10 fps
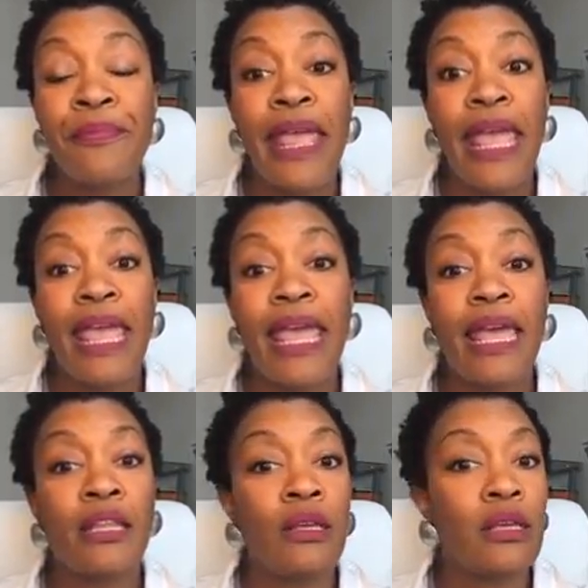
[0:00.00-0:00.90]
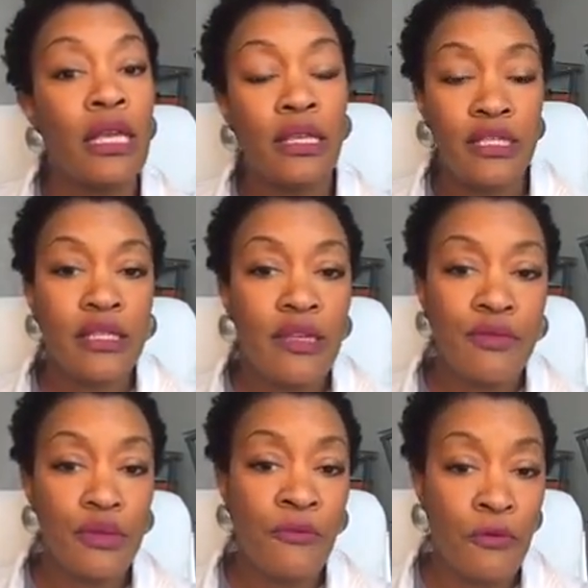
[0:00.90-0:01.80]
and it just
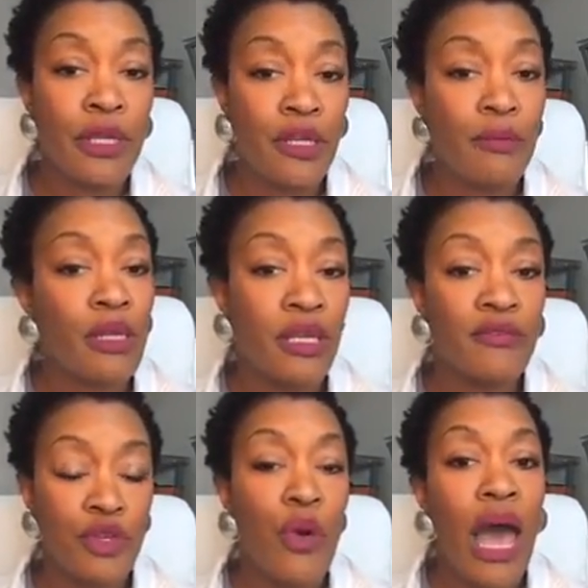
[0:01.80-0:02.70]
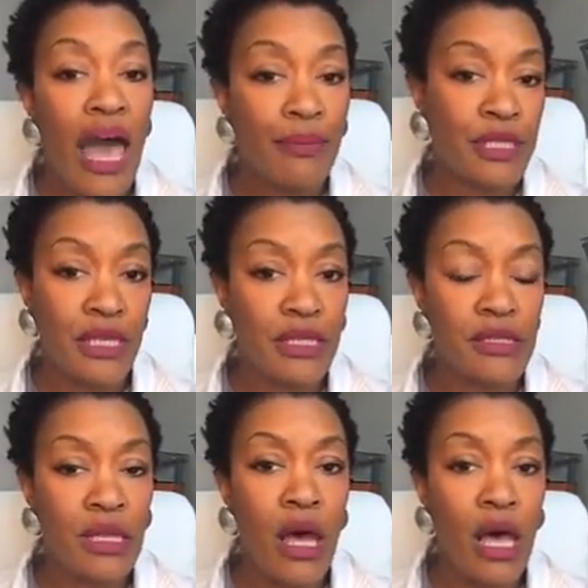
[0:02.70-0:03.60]
gives you freedom. It gives you
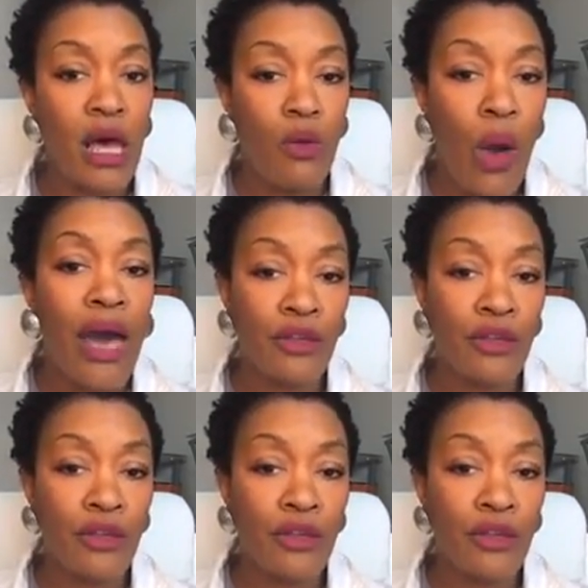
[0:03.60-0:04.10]
options while